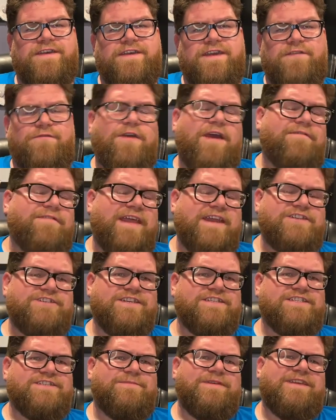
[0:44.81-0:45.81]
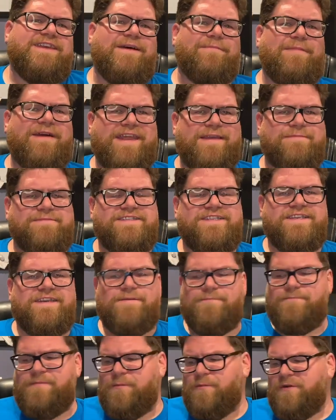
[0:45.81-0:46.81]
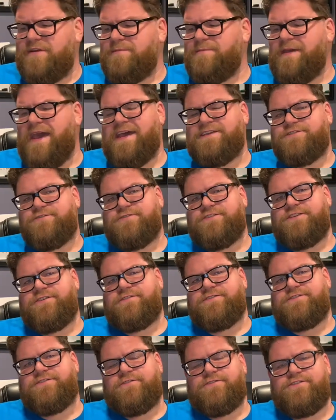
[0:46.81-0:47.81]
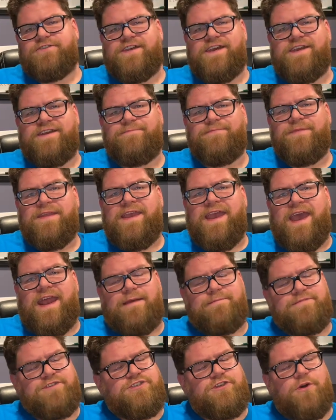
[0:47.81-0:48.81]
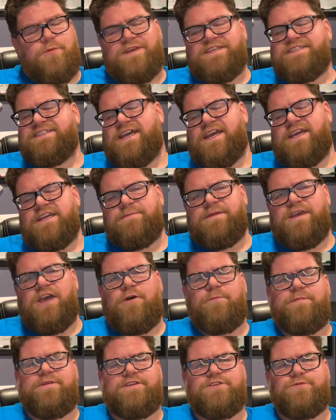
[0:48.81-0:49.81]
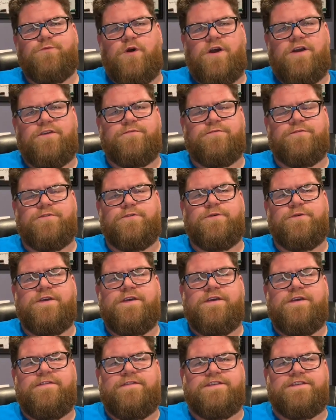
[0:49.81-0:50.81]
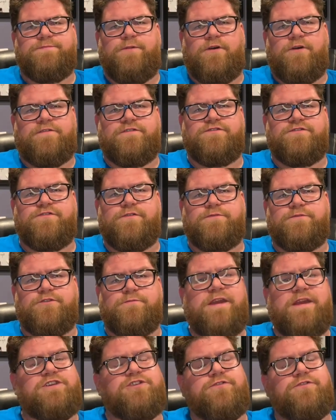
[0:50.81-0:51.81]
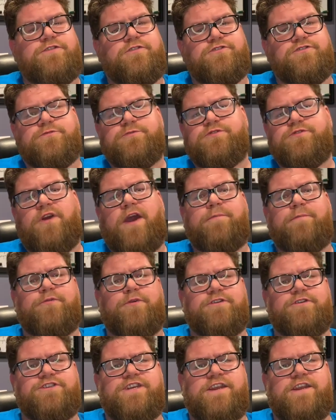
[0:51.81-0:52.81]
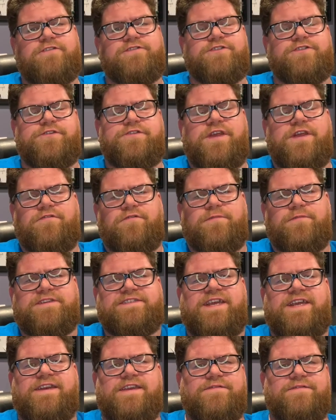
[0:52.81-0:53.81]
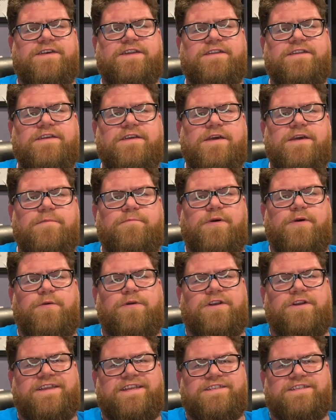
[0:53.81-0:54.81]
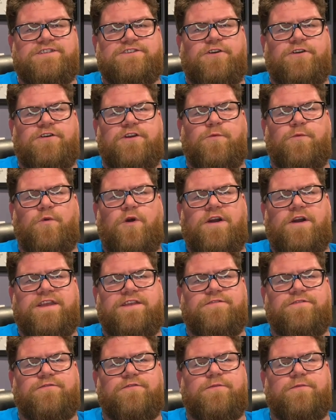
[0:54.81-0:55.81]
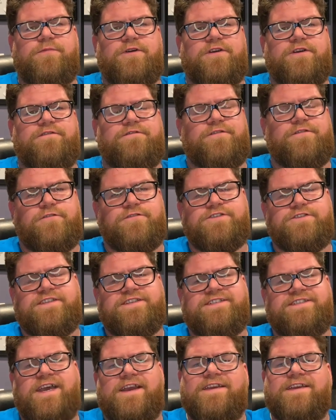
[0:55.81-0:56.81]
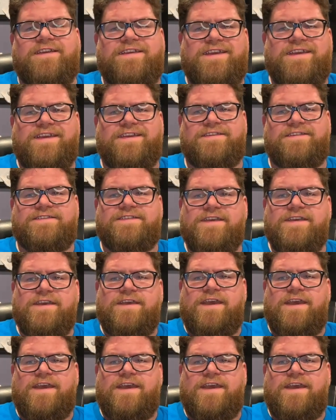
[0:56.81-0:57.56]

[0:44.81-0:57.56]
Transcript: If we haven't had a chance to meet yet, my name's Tim. I'm one of the pastors here at Searchlight, and I'm so excited to be helping us walk through this part of scripture. Make sure that you're subscribed to our channel so you never miss any of it, but we're going to get started walking through the book of 1st and 2nd Kings.